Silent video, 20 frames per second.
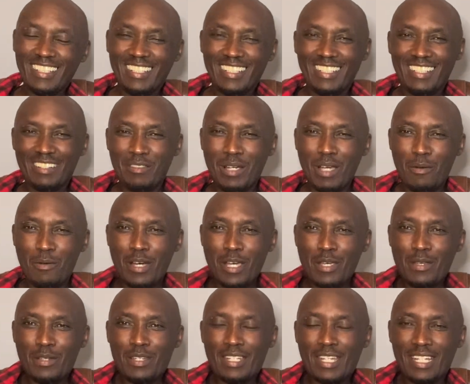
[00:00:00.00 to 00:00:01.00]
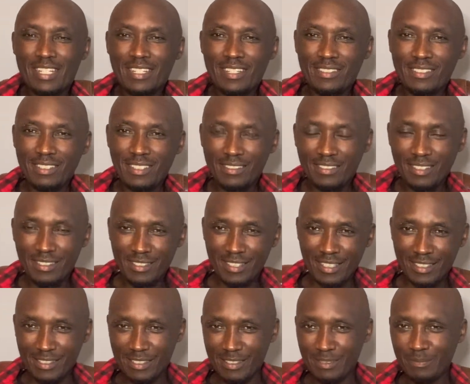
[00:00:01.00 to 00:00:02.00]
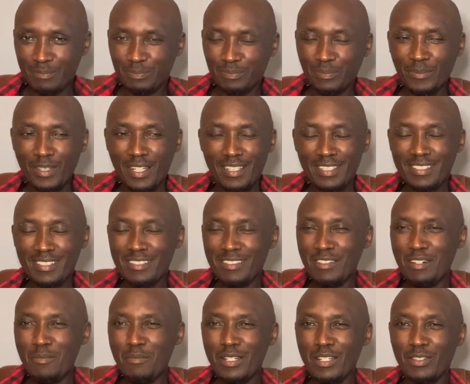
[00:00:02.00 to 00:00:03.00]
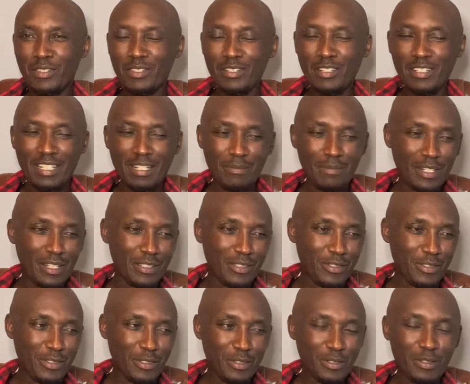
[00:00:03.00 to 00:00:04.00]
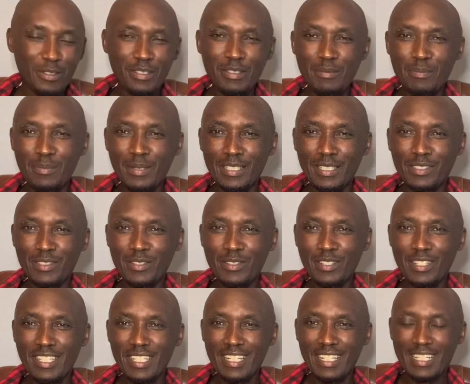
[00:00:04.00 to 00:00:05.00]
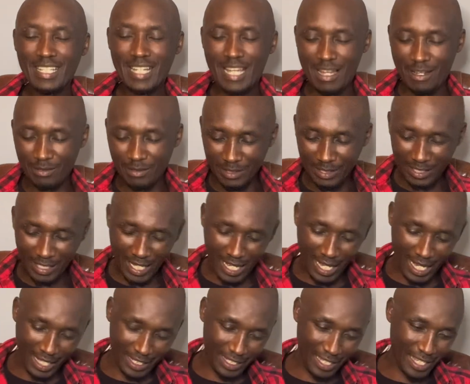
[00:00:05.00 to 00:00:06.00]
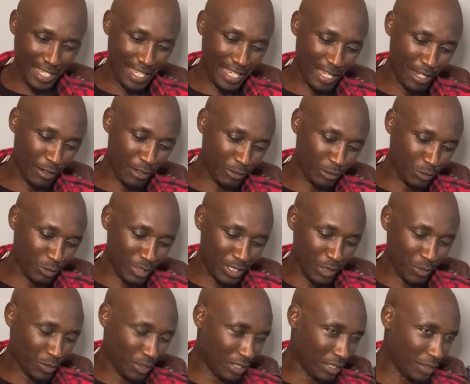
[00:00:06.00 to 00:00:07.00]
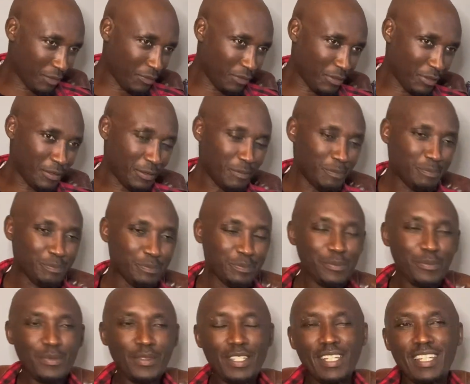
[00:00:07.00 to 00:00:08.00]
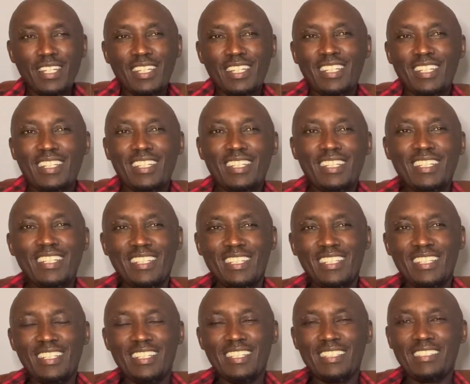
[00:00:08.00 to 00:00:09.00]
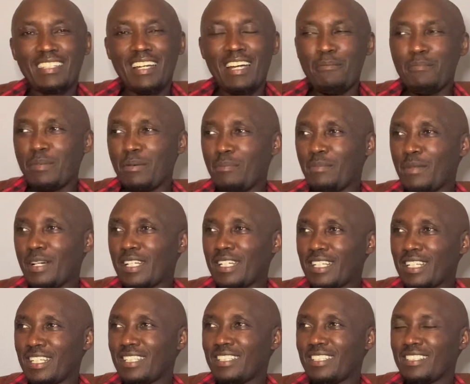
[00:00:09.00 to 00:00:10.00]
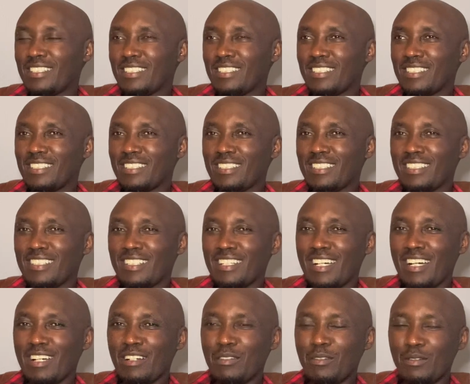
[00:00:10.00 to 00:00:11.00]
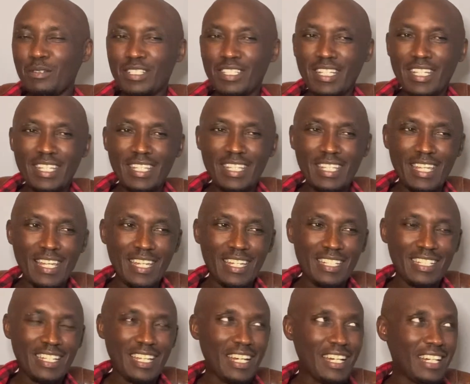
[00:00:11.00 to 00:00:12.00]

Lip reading: Where were you in 1966? Nobody thought about you, but you're here now. The year of 2024 is a happy Monday, a good day here in